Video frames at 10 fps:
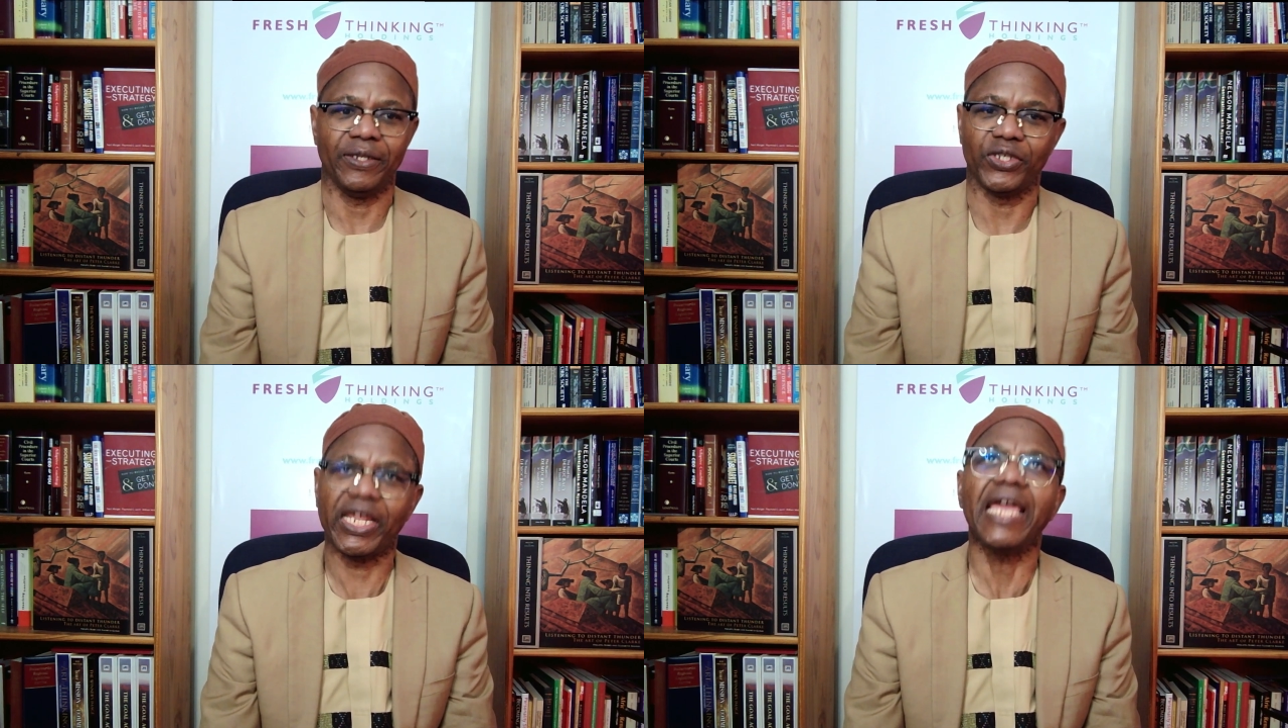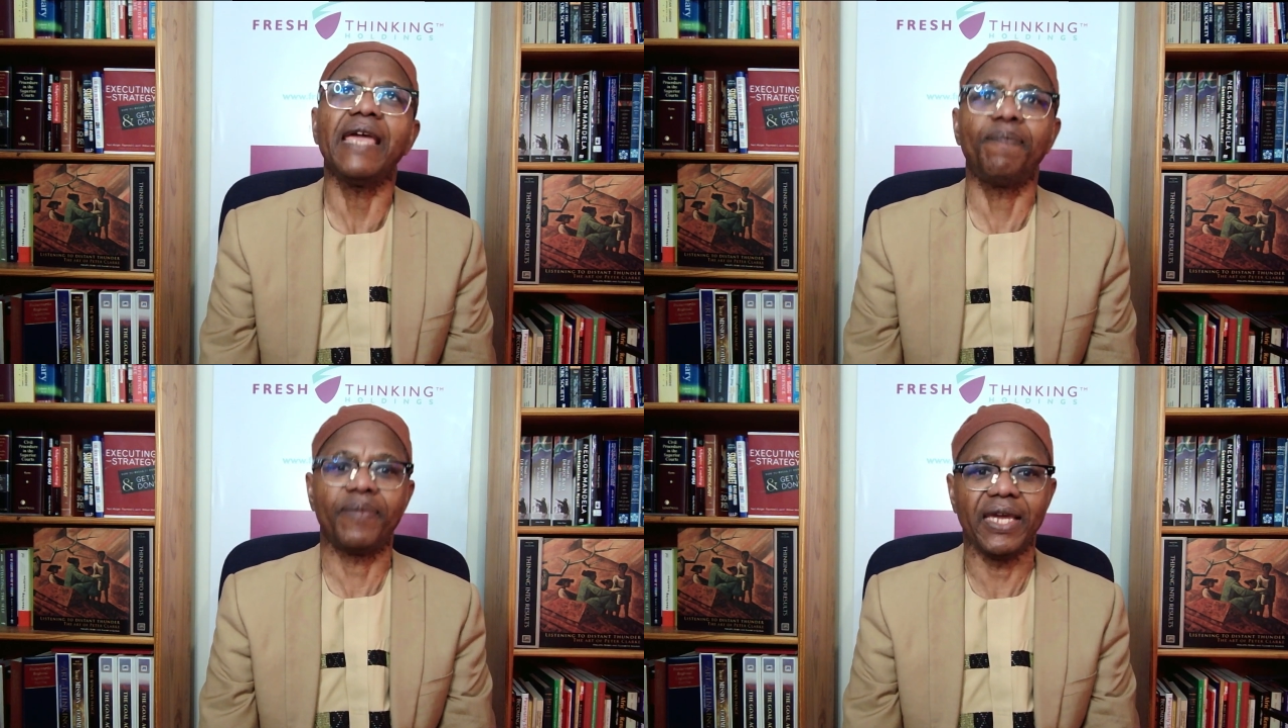
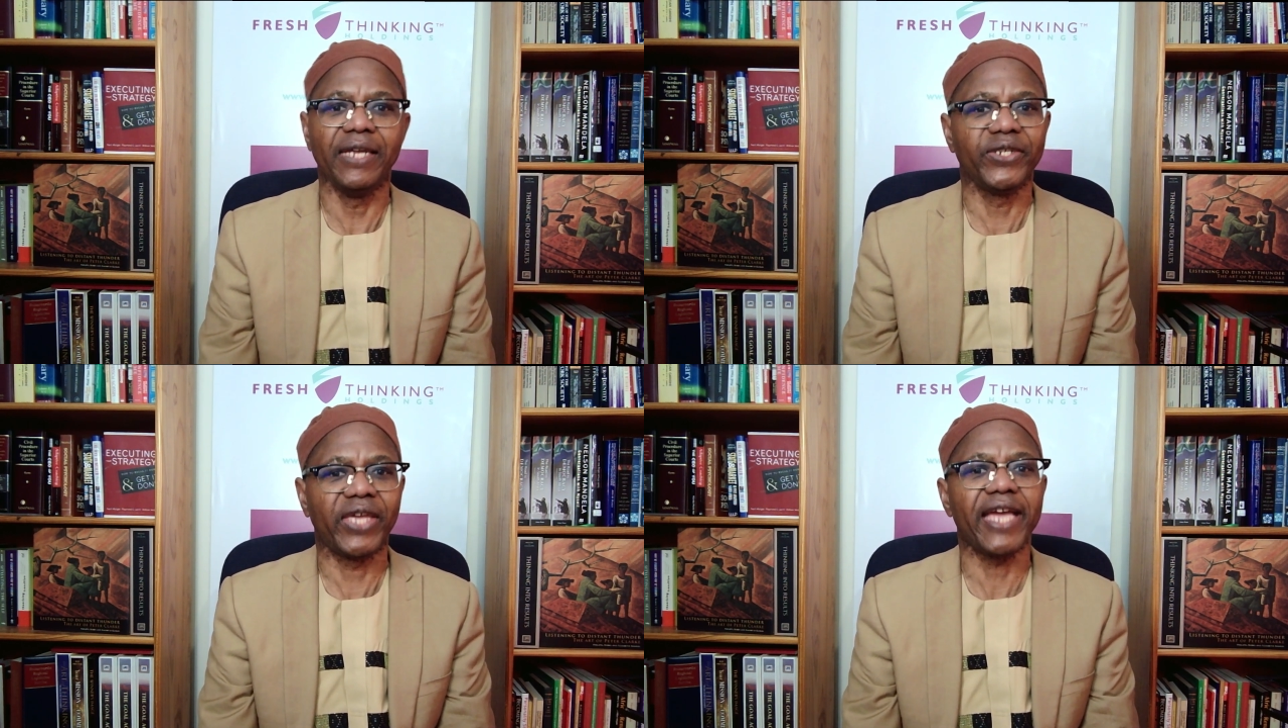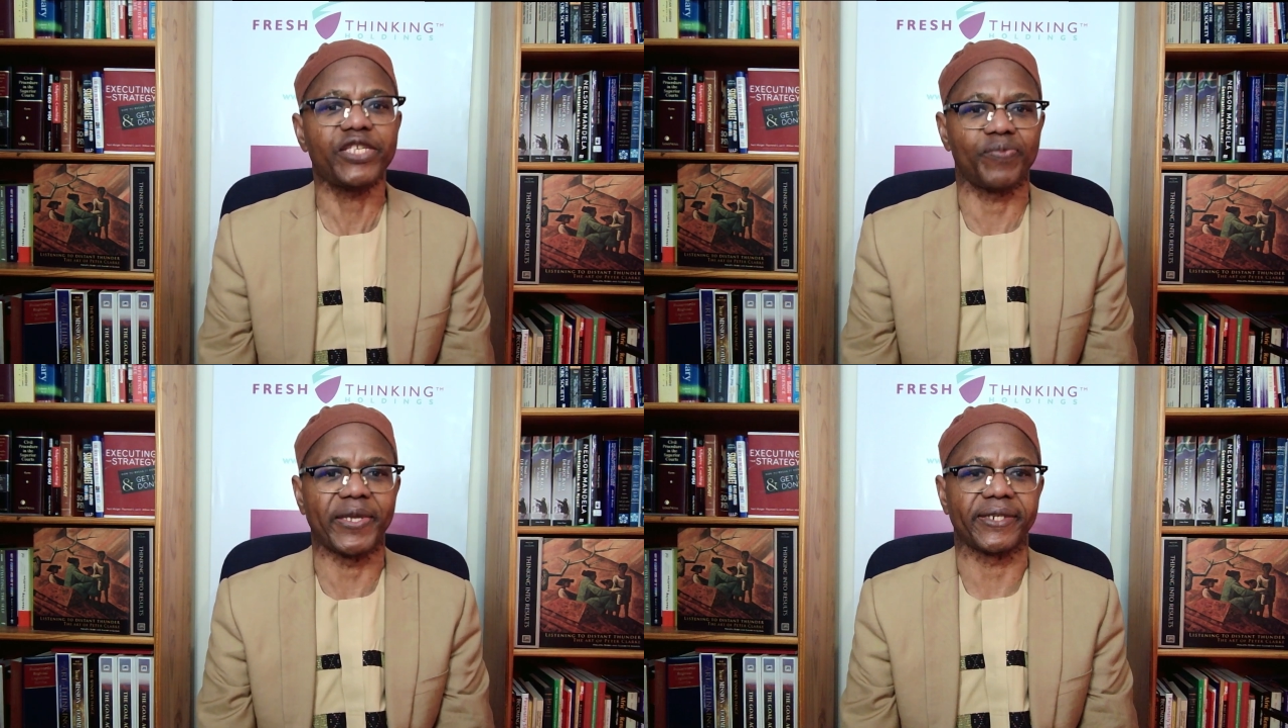deep
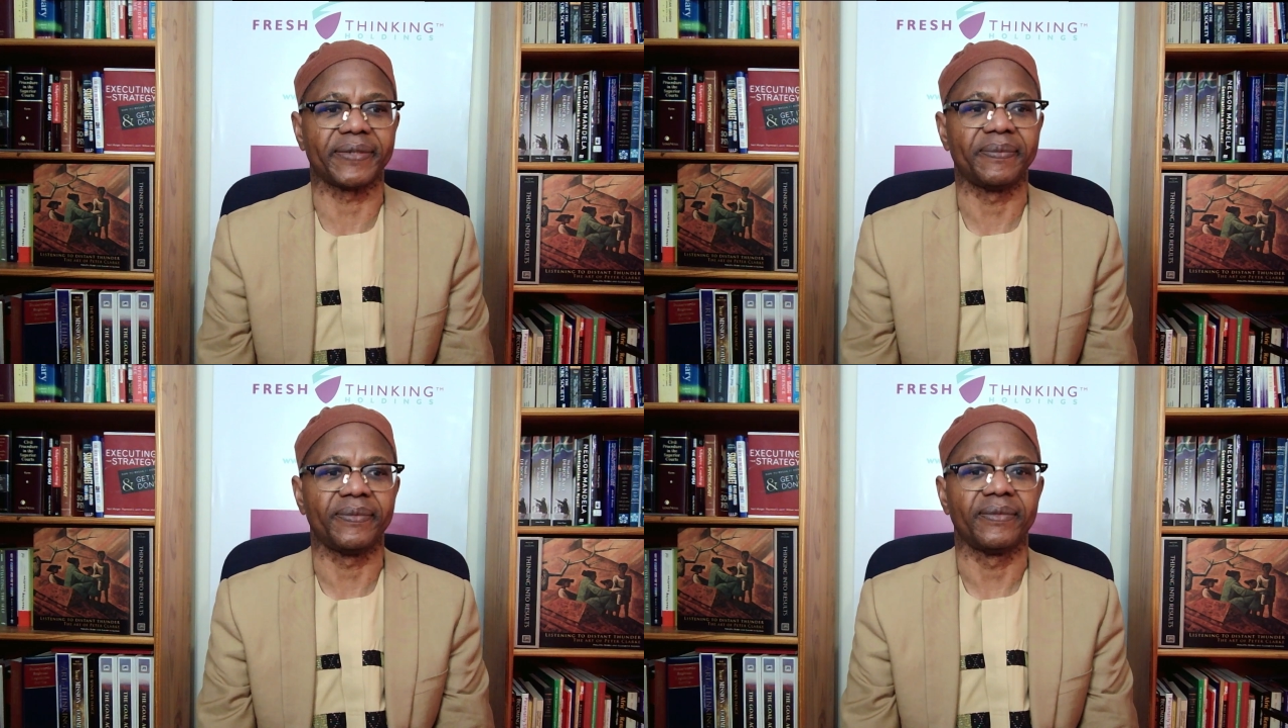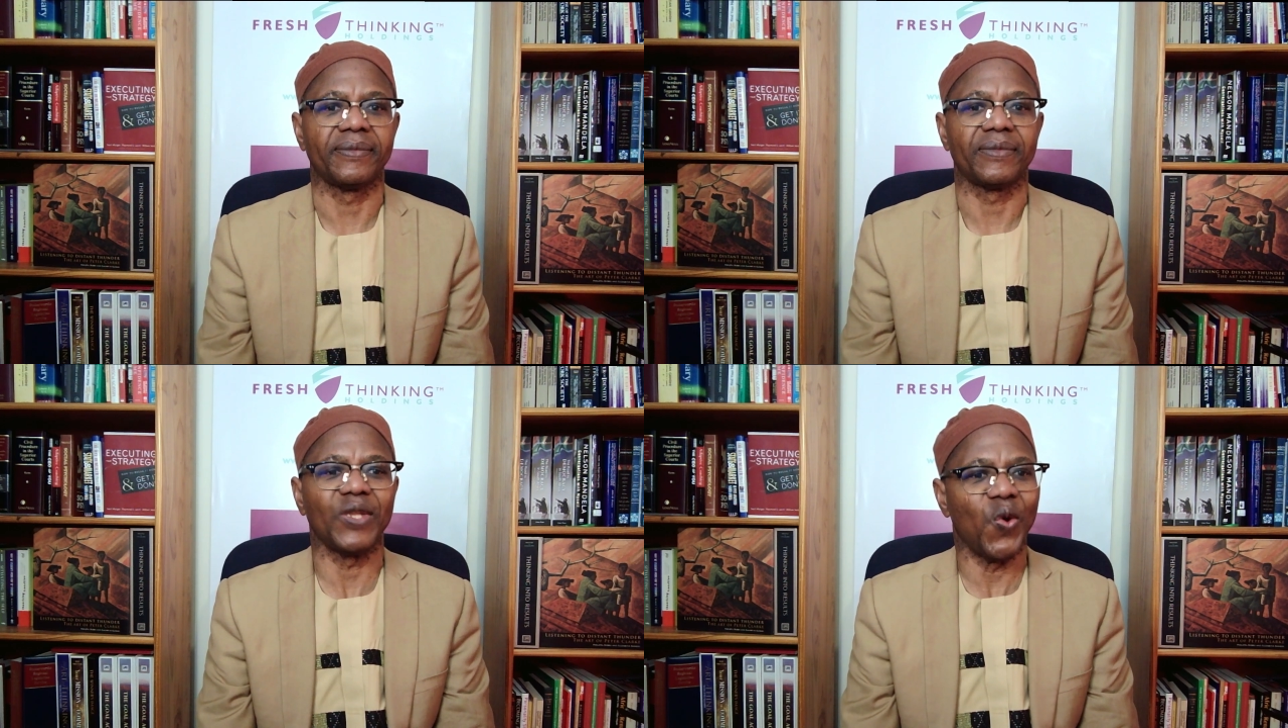engagement
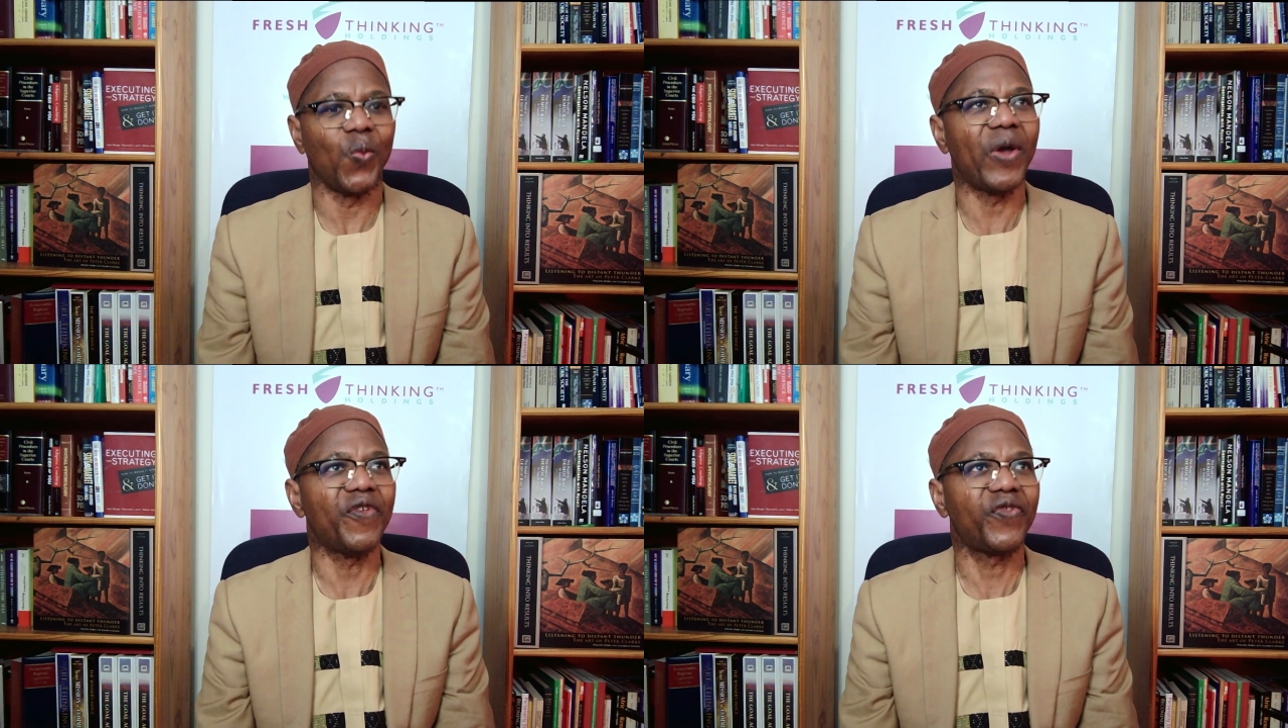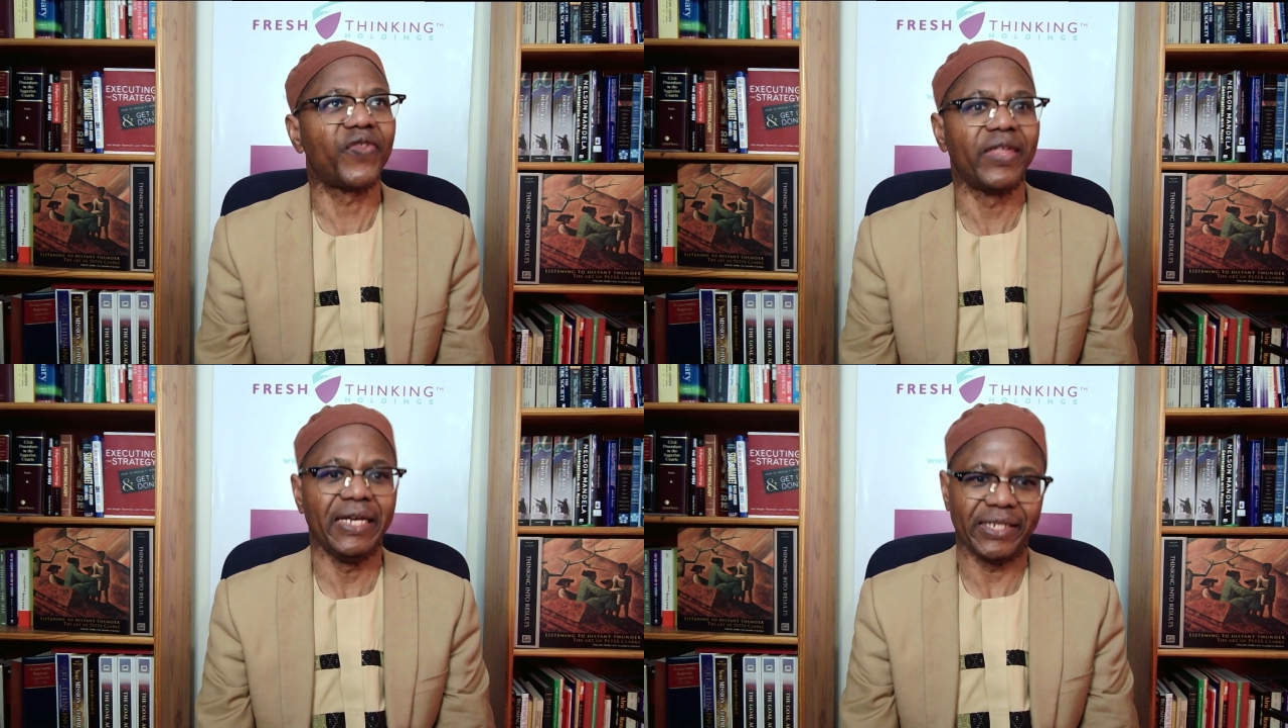with
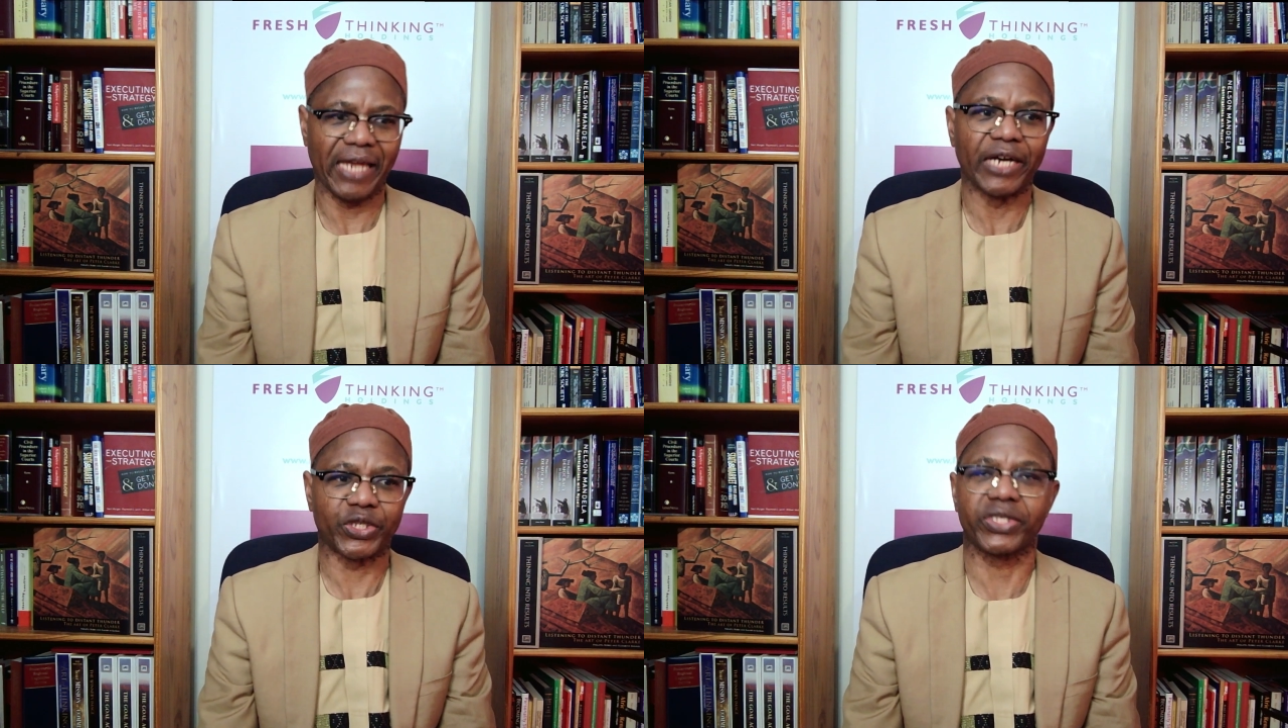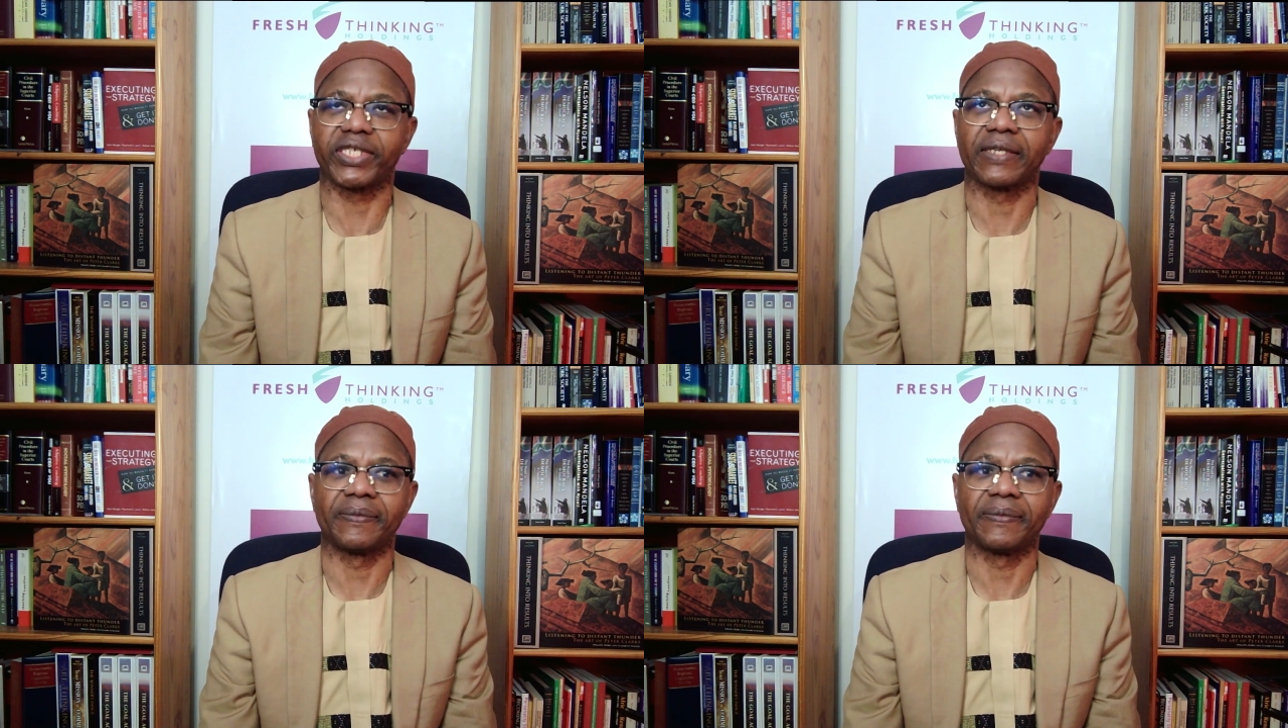tasks.